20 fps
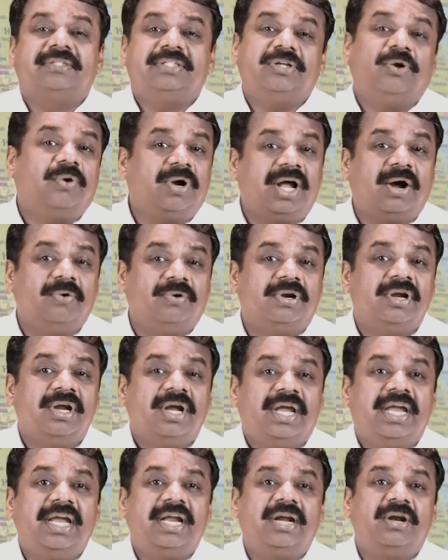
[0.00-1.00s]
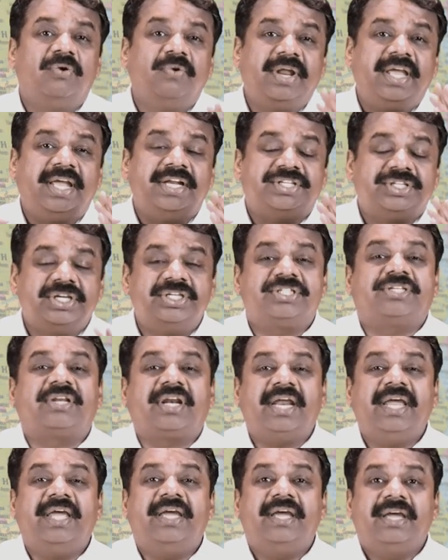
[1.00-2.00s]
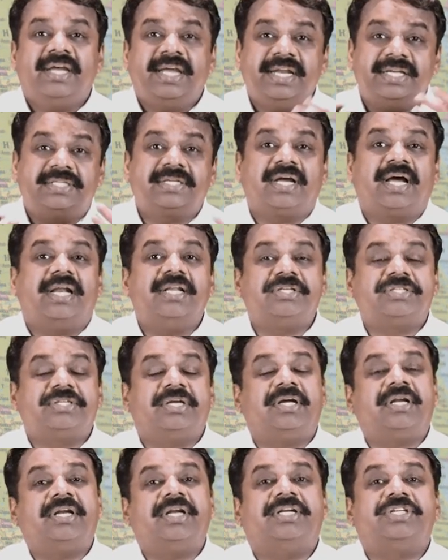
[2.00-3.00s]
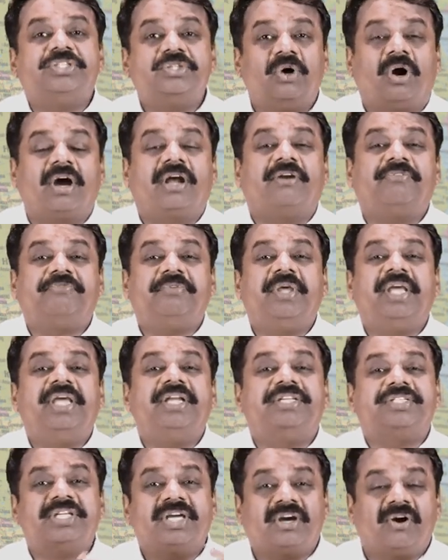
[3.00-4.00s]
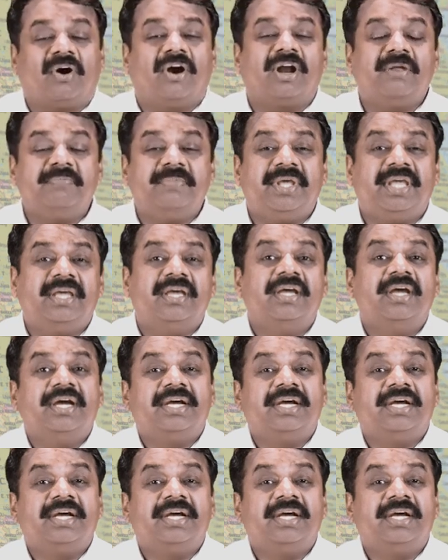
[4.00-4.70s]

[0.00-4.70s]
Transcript: no doubt, including its history, its culture, its geography, its economy,